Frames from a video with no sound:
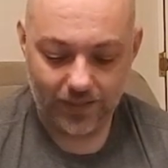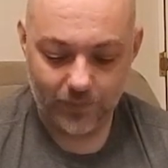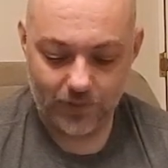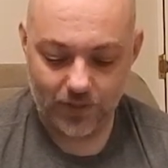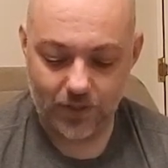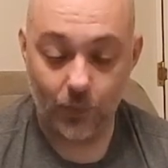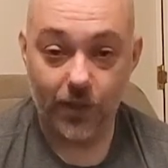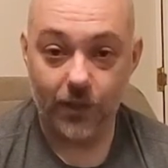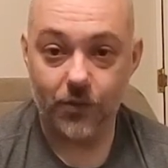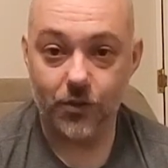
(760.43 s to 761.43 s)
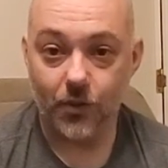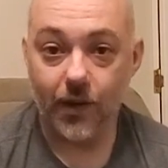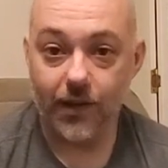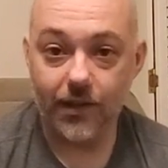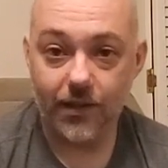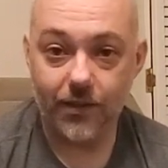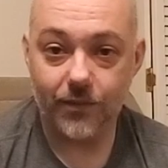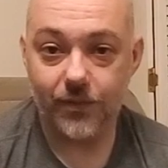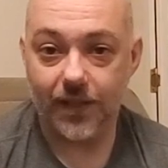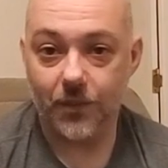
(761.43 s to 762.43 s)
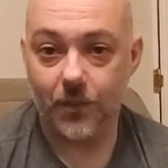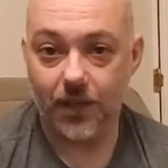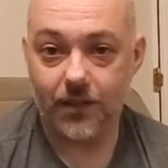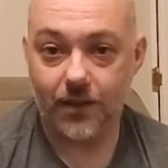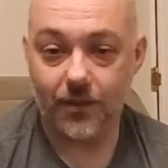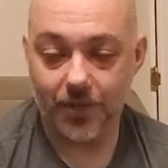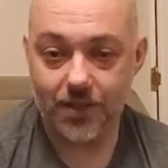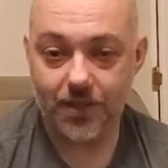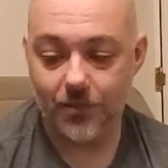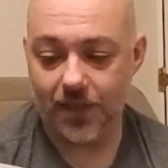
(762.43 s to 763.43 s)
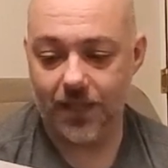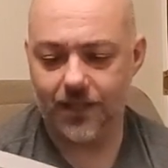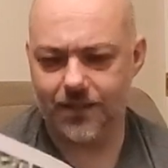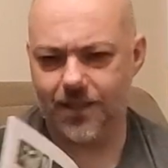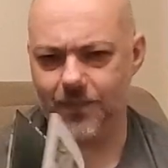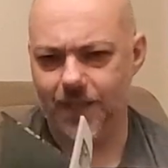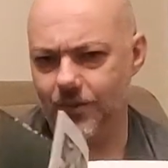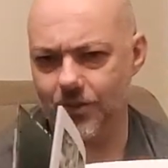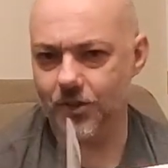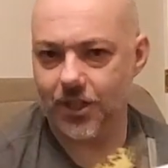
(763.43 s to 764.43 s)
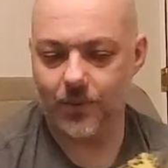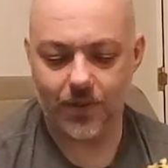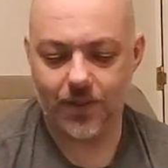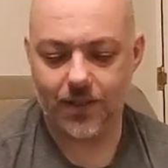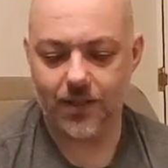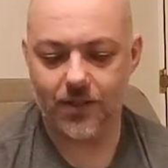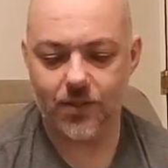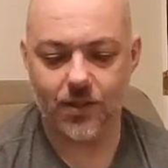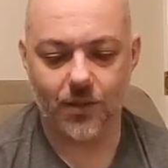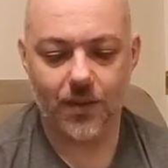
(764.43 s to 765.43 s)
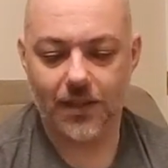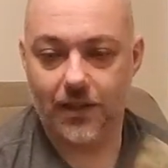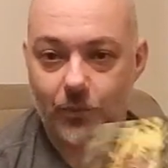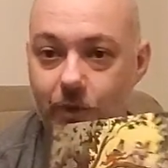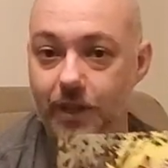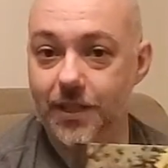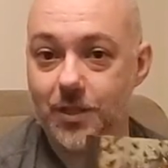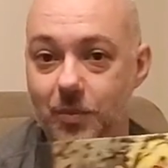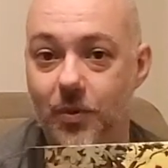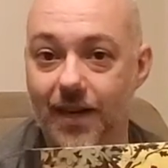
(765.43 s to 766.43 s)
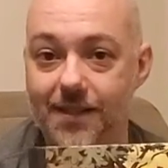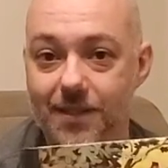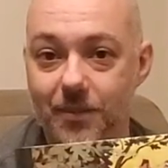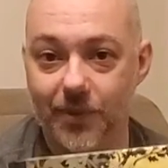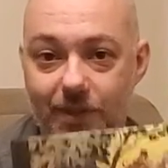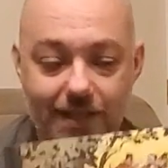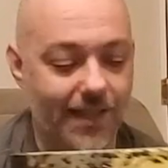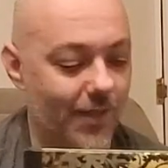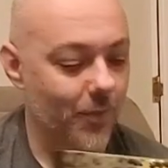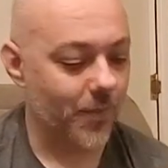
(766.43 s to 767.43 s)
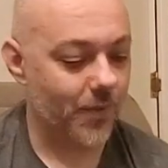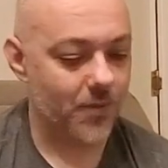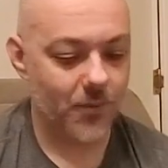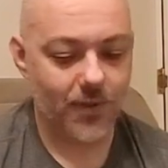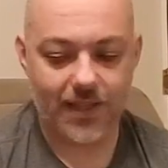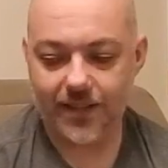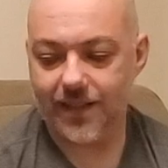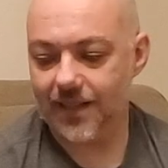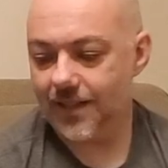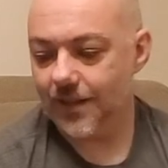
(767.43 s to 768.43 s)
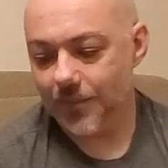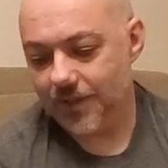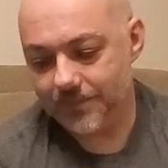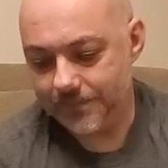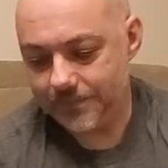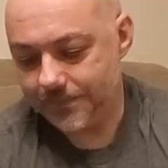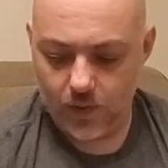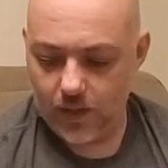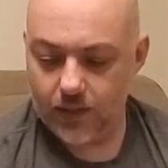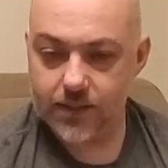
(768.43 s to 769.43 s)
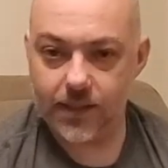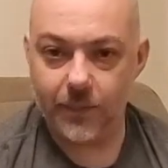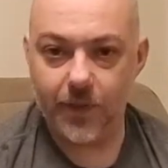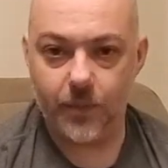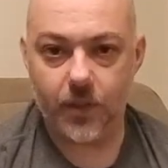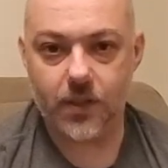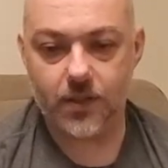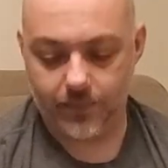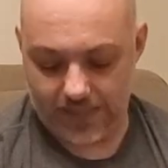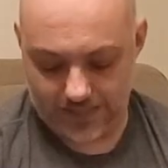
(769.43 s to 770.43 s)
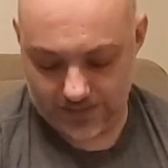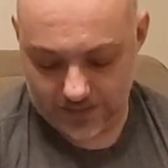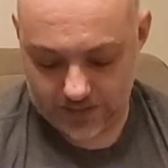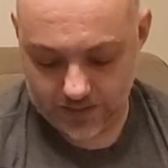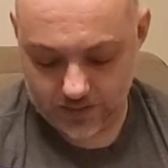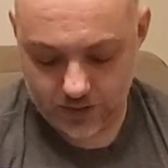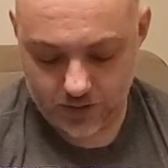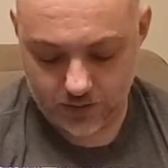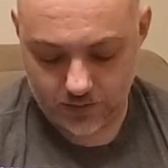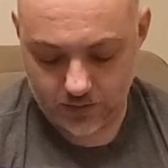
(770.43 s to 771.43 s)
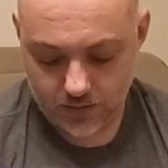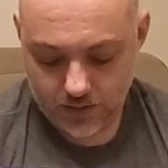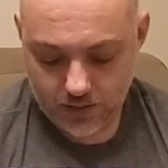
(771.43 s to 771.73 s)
Just a real joy of like what comics could be, and something that you could share with the kids. So really surprising book. I hope there's more like that coming. Some of the books on my list this year